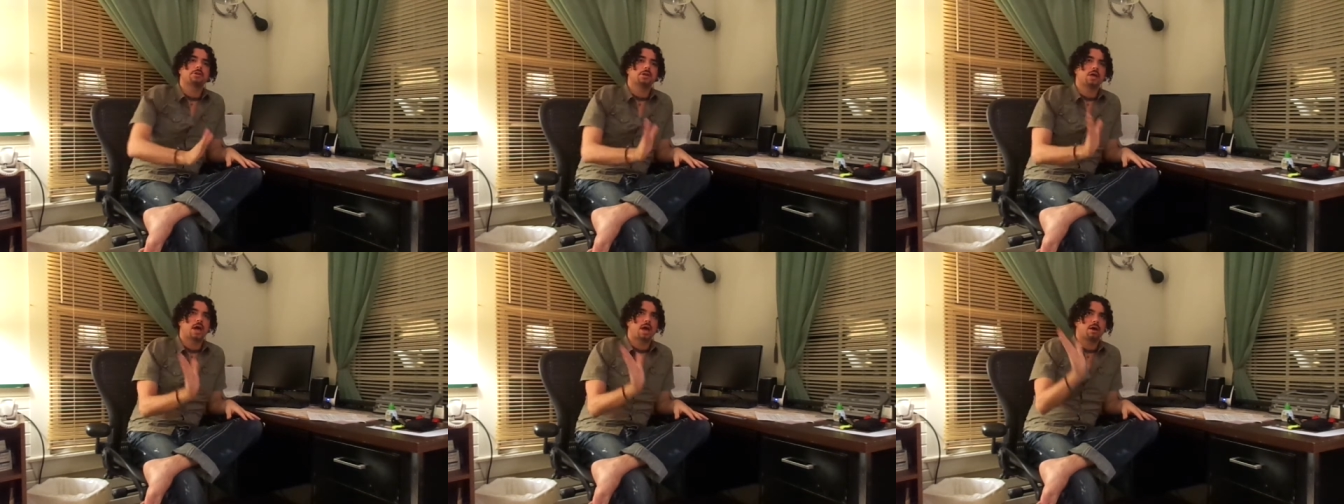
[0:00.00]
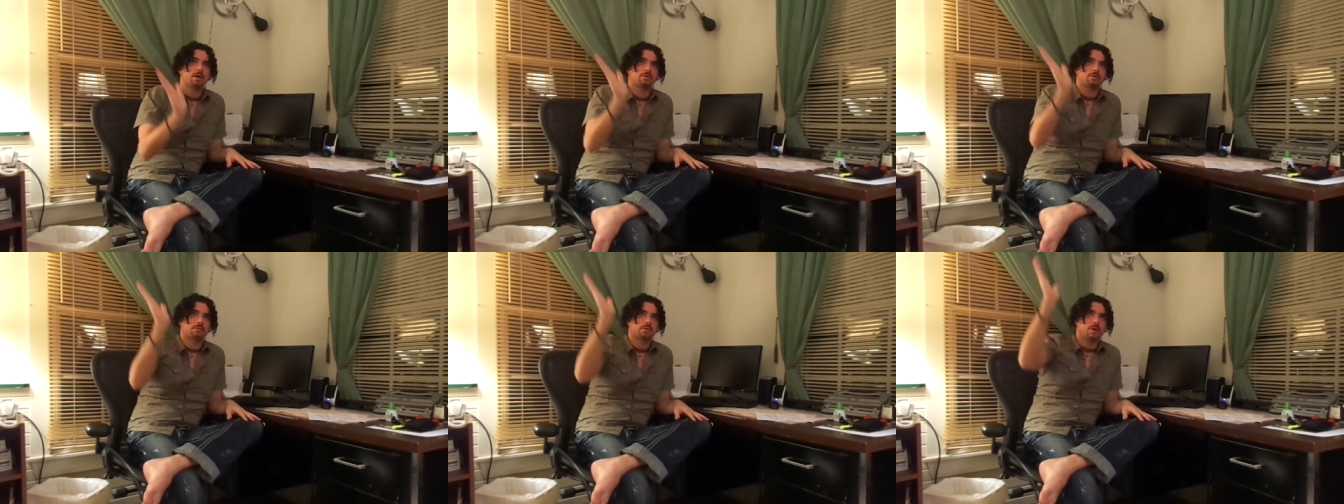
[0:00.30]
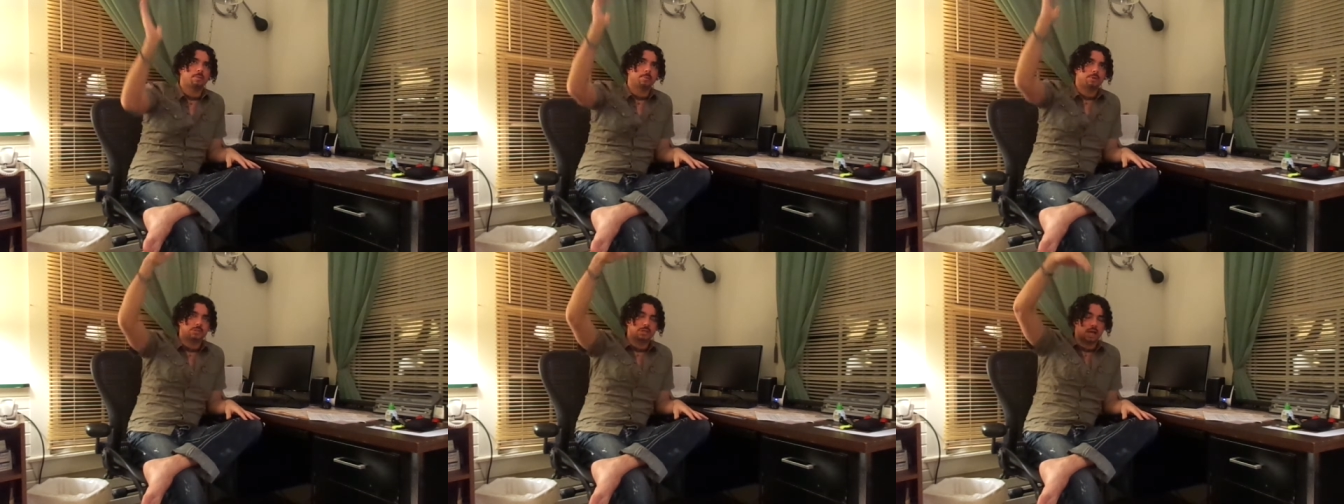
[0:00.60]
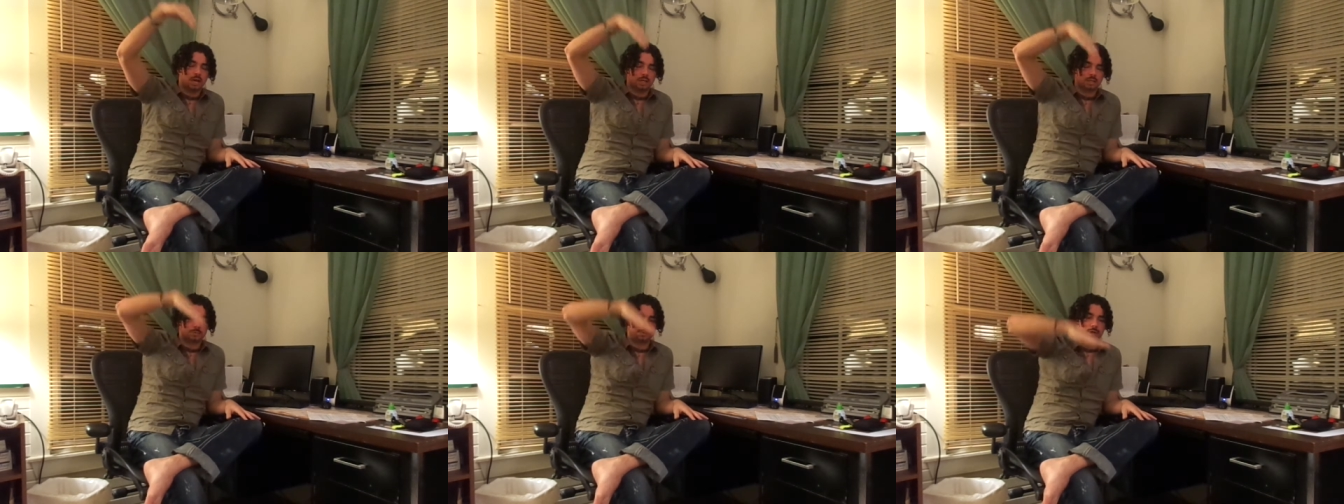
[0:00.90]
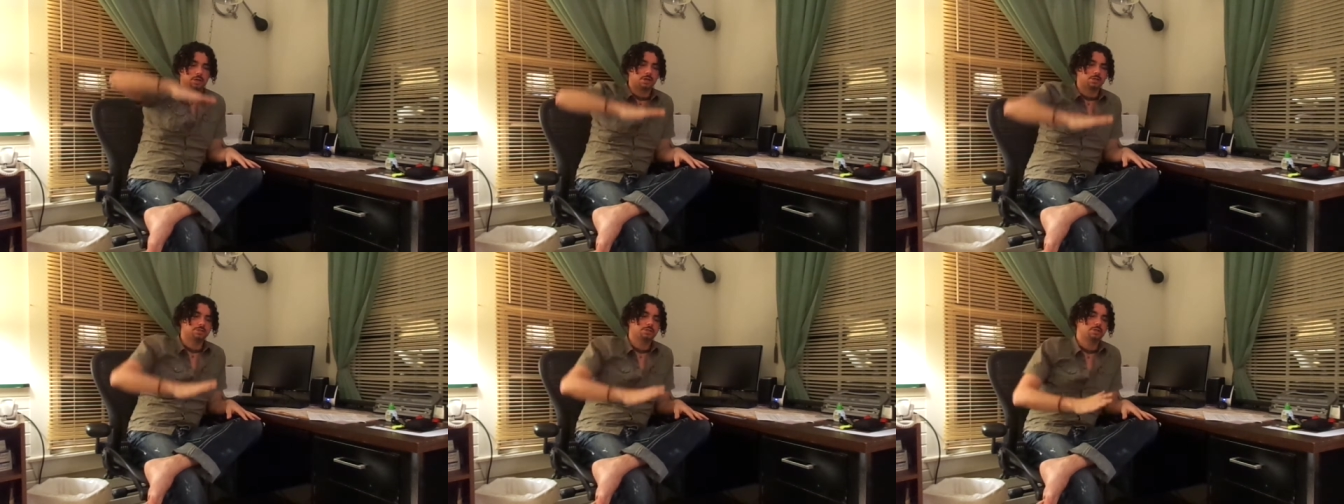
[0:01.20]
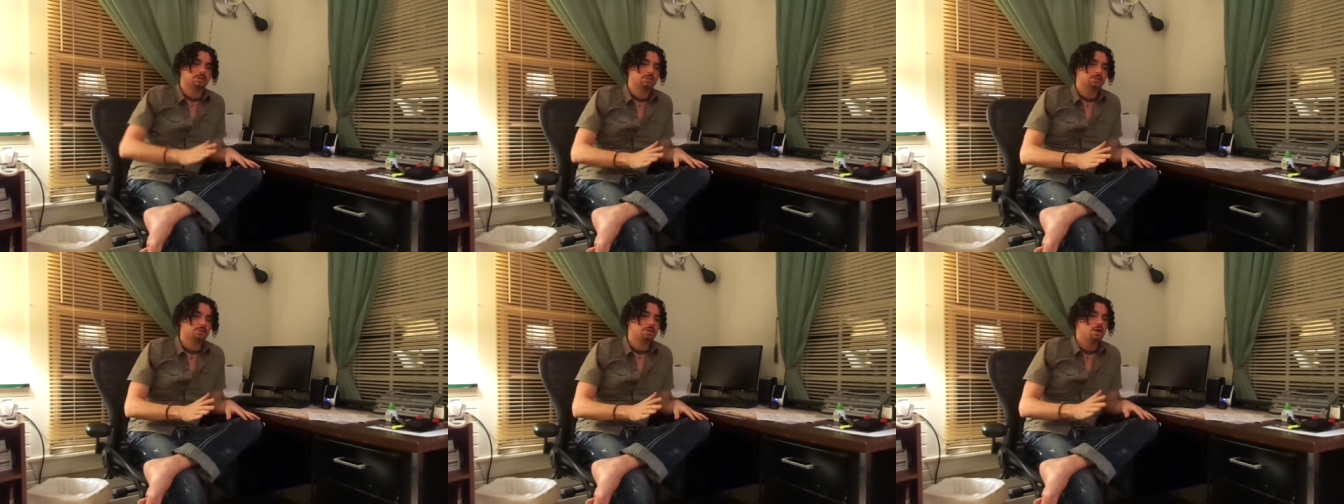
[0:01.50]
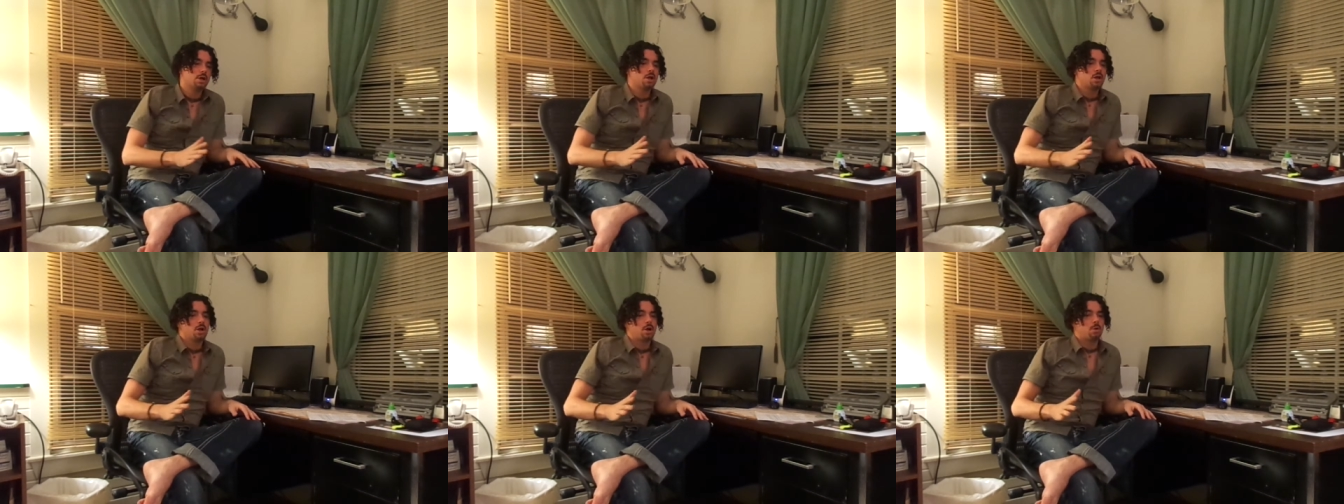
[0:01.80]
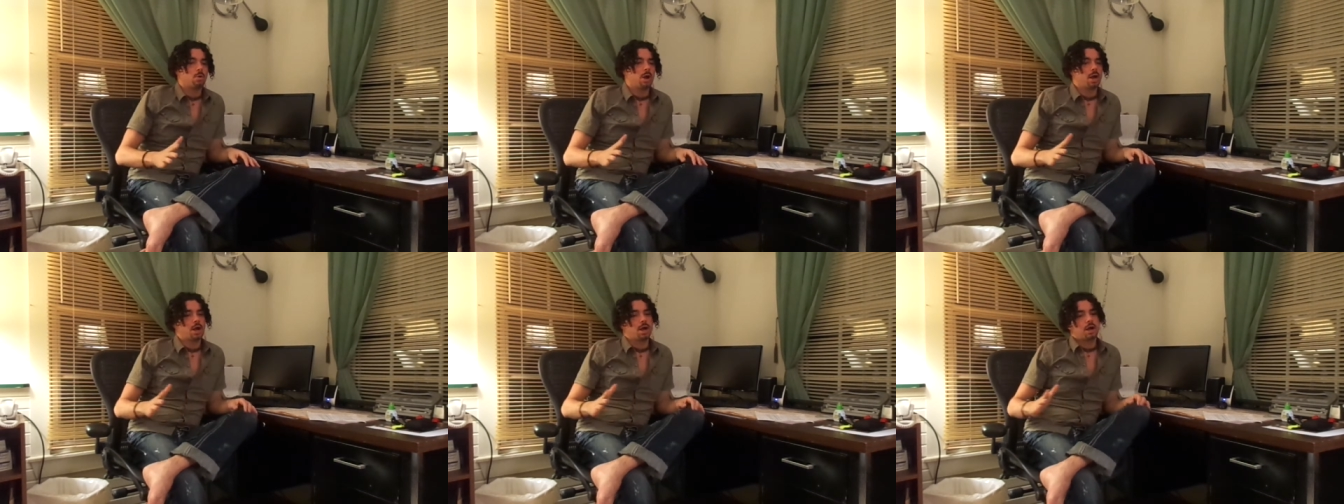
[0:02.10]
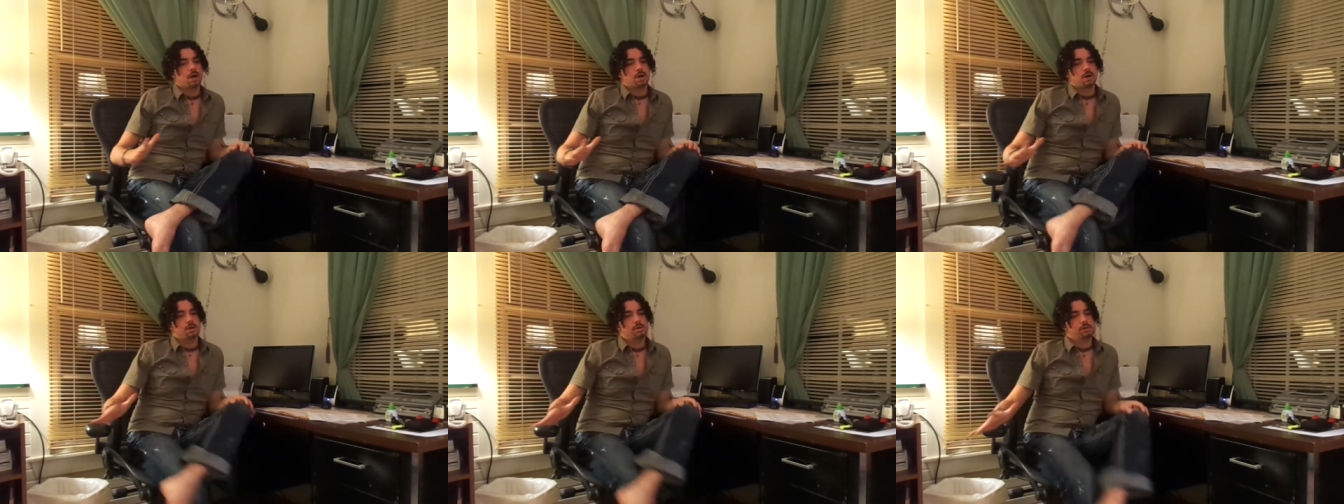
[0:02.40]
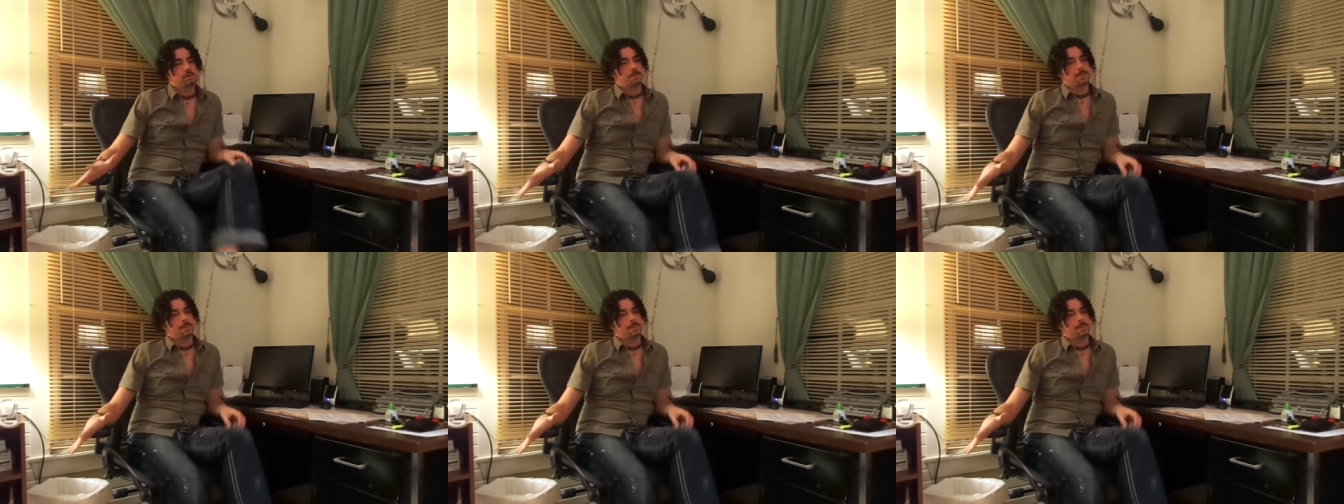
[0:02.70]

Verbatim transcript: You have up and down experiences where